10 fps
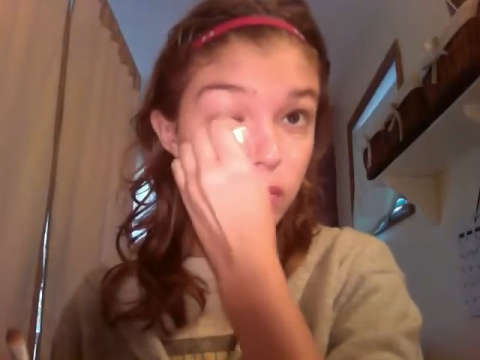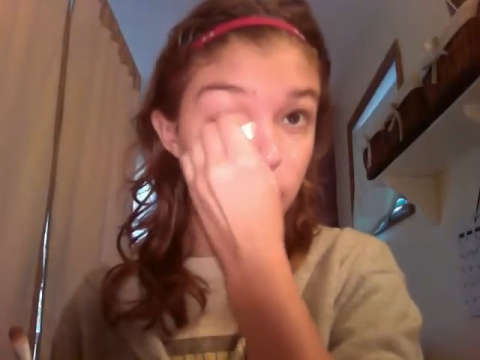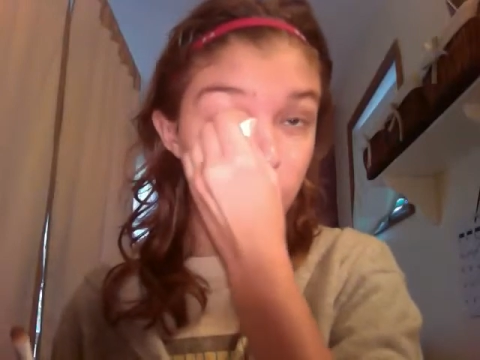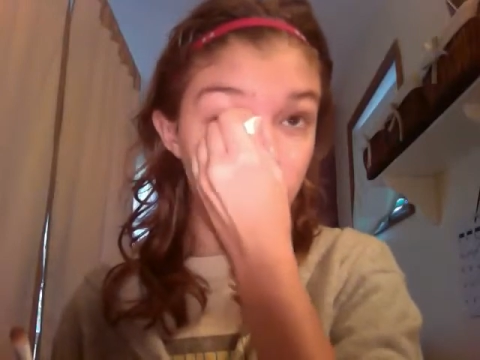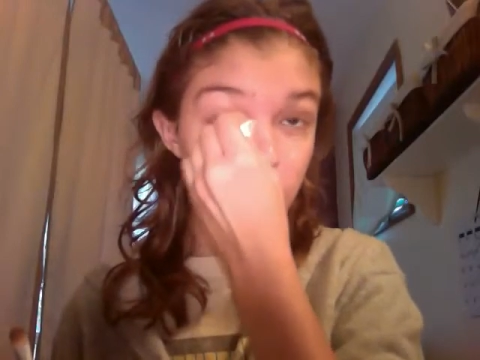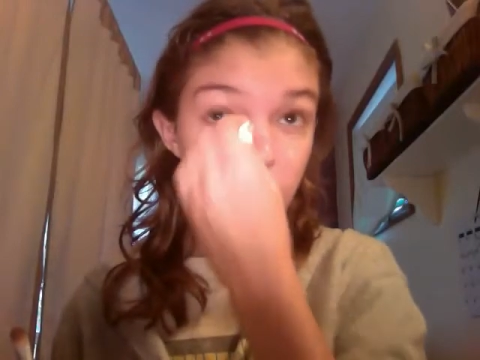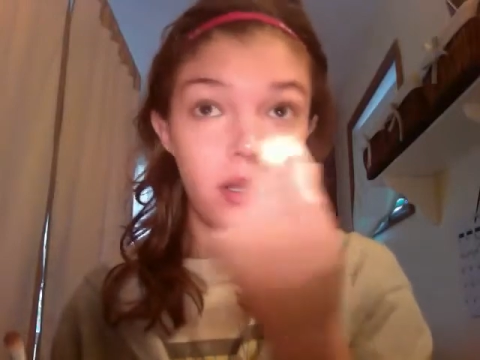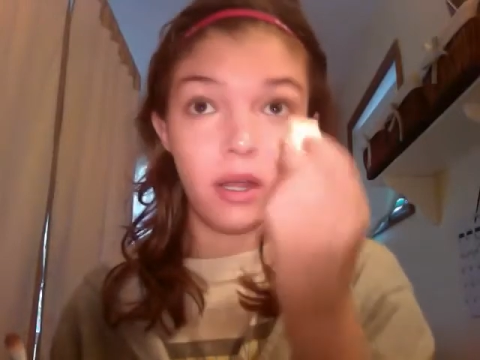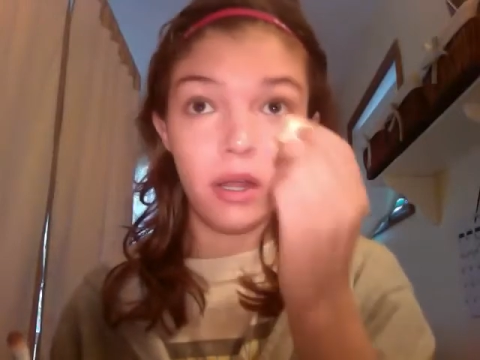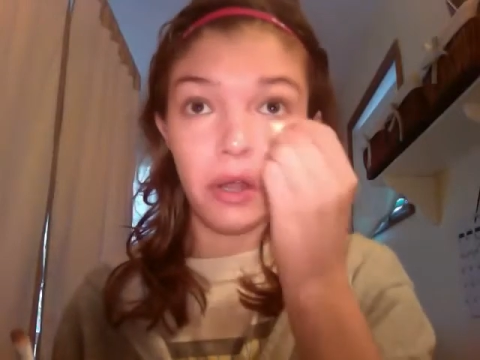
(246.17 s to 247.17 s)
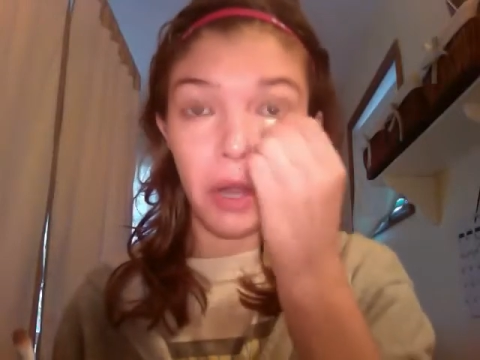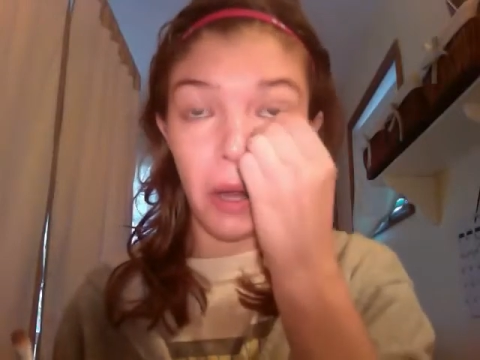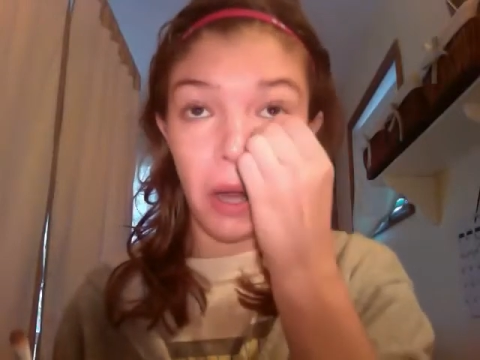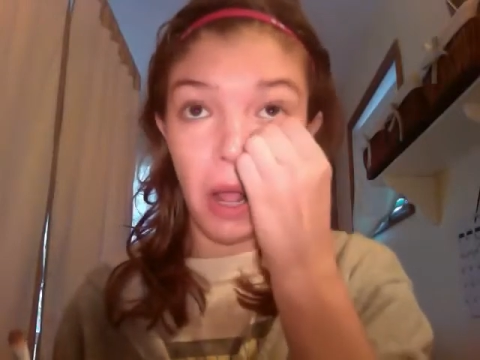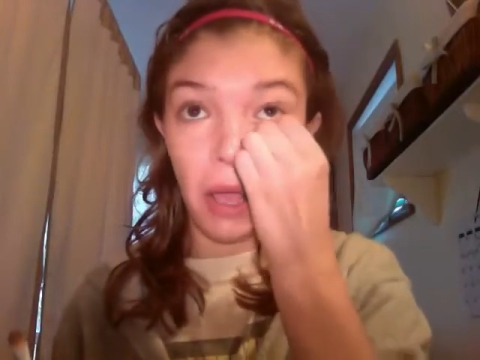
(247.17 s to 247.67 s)
blend it under your
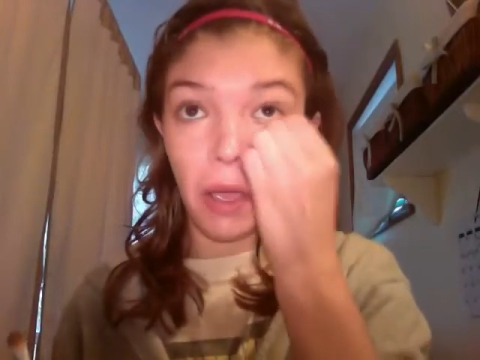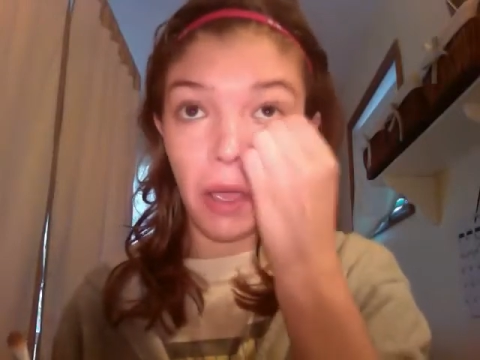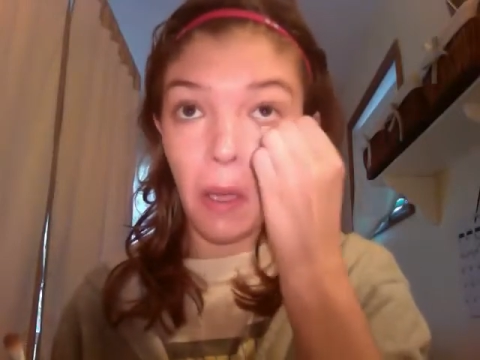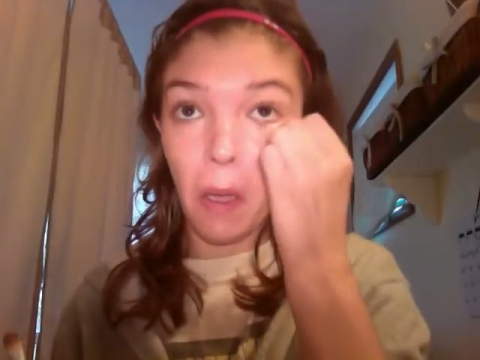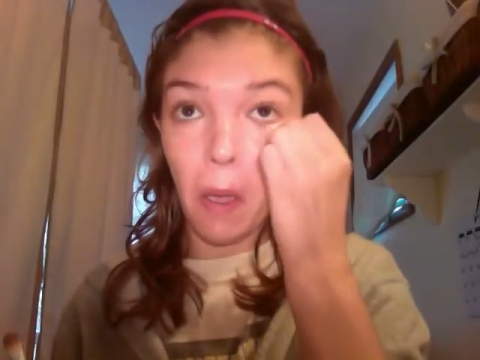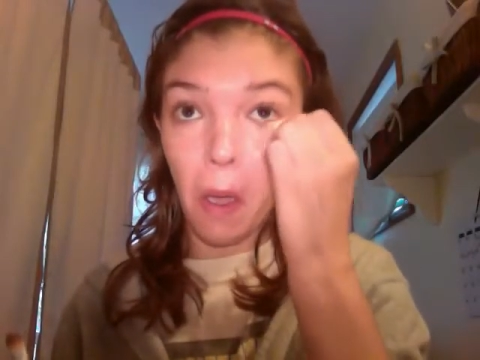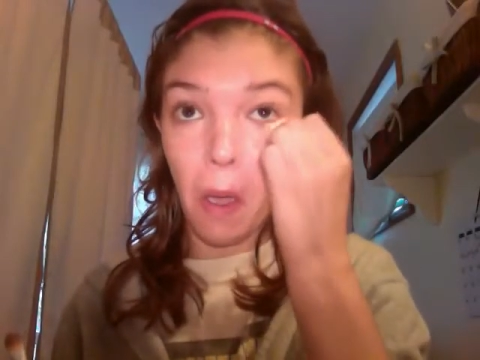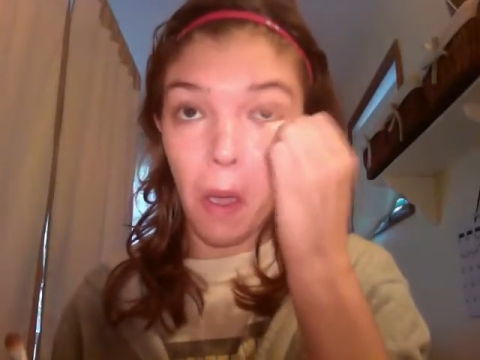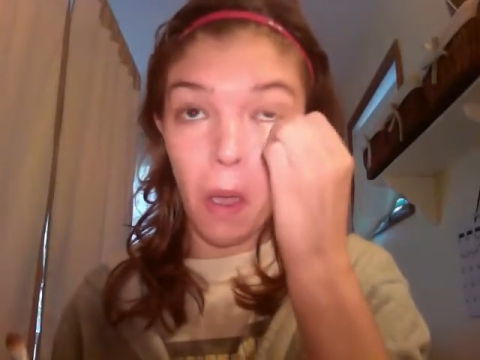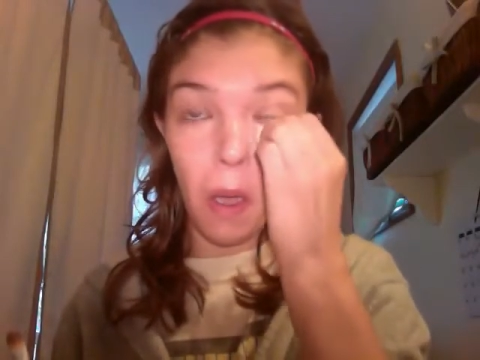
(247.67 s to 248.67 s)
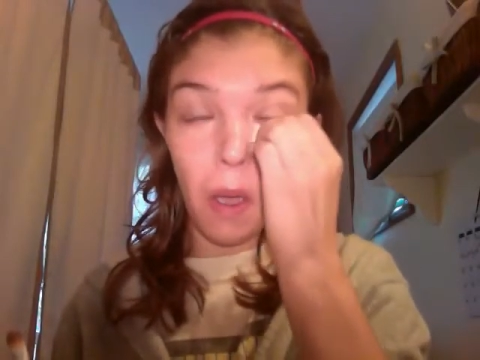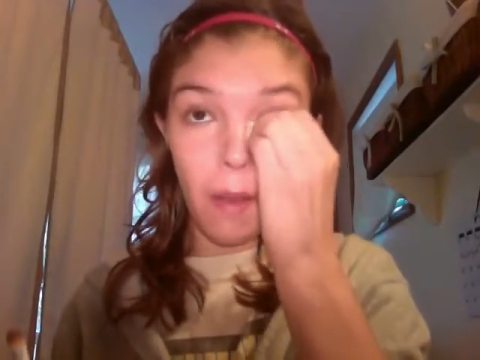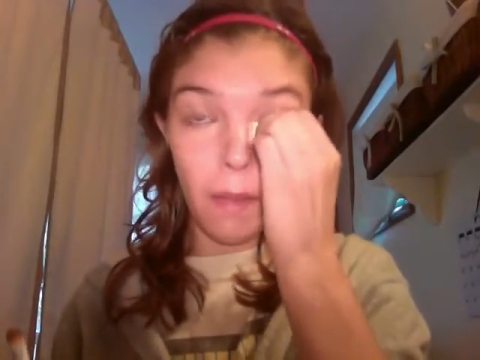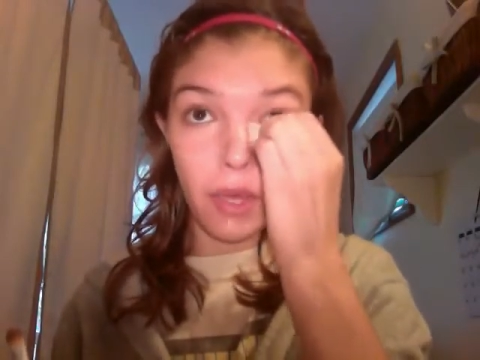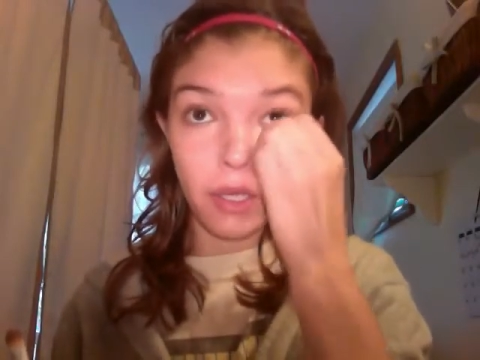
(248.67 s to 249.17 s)
eye,
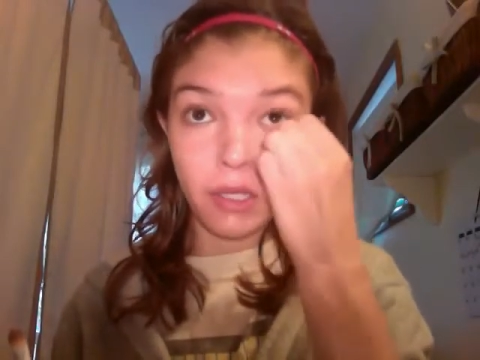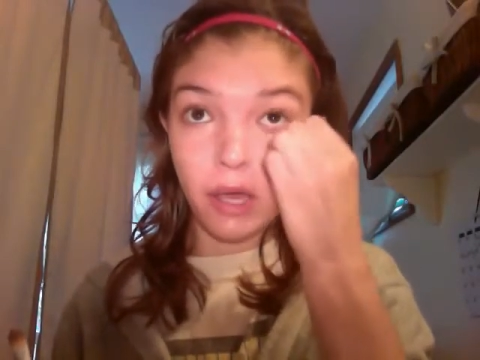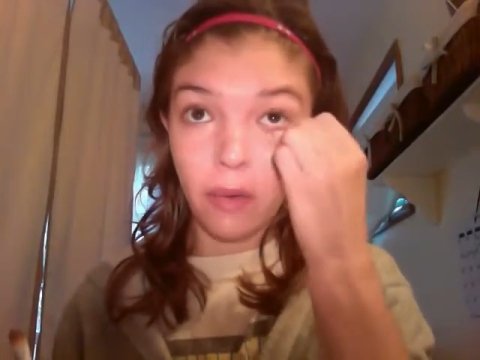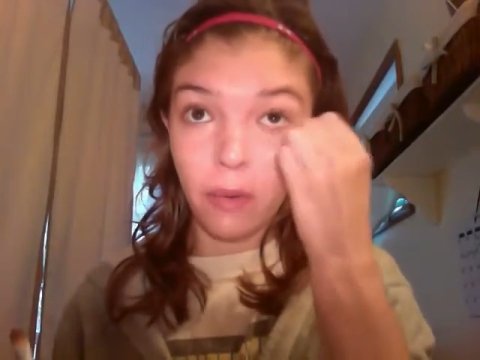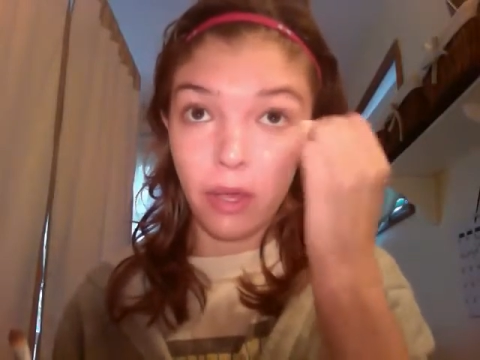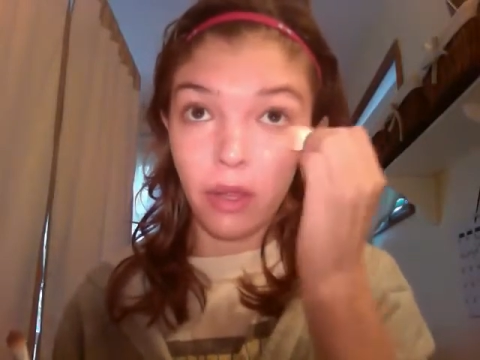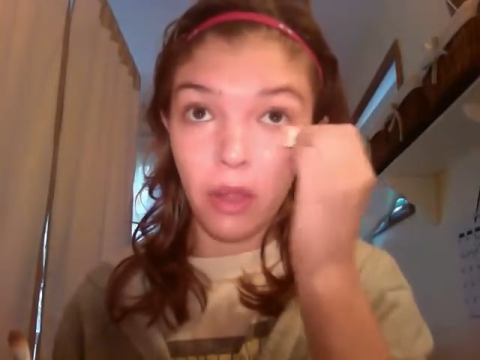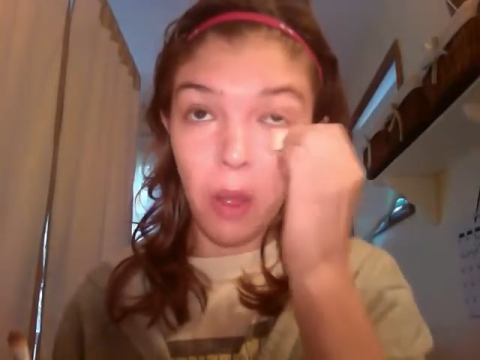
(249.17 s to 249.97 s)
because that will,